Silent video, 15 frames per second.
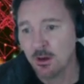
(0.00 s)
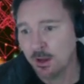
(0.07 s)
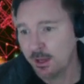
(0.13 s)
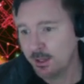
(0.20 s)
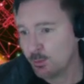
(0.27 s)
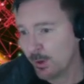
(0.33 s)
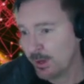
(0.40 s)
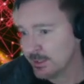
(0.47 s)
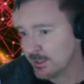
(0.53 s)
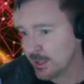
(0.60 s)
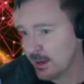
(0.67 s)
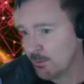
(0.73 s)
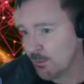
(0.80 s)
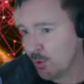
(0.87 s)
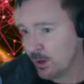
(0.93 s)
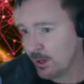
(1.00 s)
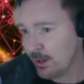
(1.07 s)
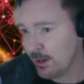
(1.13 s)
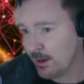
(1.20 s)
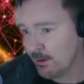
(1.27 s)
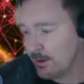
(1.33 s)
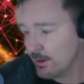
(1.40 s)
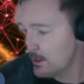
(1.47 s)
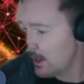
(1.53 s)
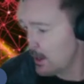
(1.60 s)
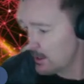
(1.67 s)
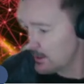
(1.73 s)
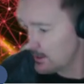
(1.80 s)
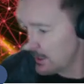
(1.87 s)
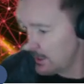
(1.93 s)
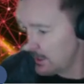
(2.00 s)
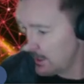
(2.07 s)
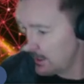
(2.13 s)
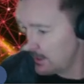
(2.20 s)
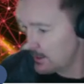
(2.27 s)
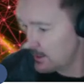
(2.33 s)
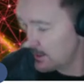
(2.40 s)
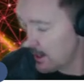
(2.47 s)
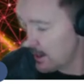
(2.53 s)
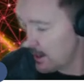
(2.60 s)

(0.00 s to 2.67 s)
It's Wednesday morning here in Sydney. It's